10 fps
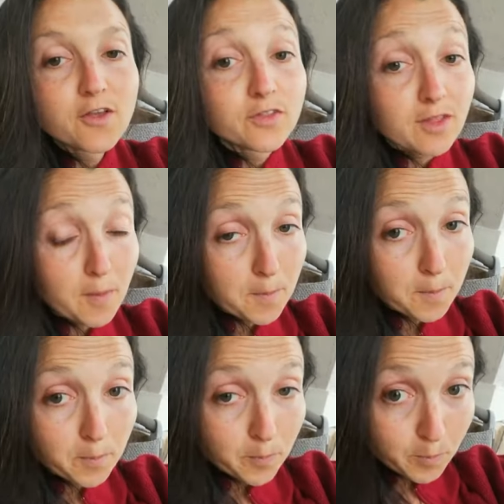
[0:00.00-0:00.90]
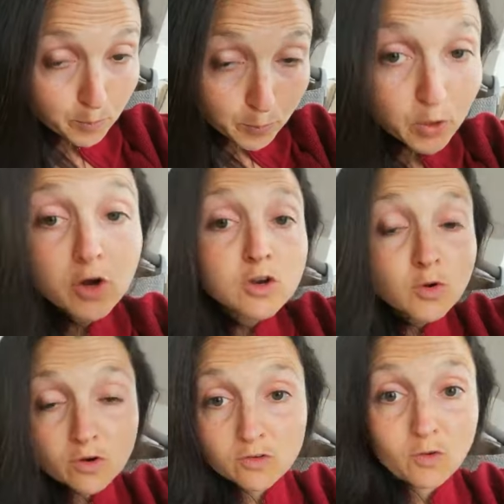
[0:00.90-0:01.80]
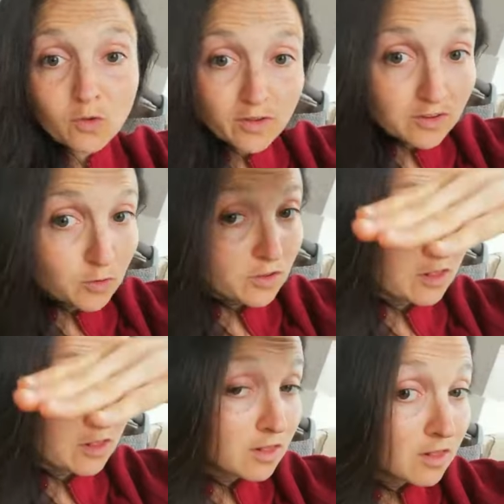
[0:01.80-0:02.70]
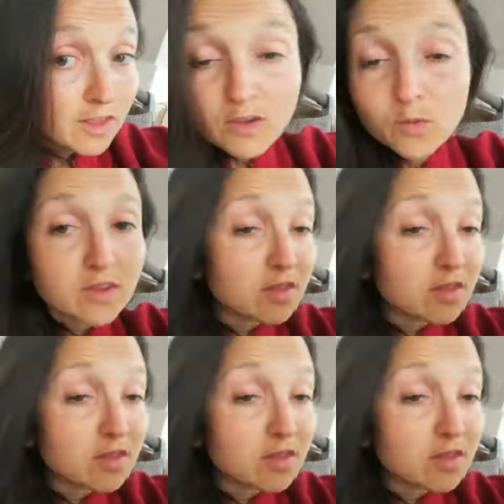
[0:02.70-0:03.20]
That burn your soul into liquid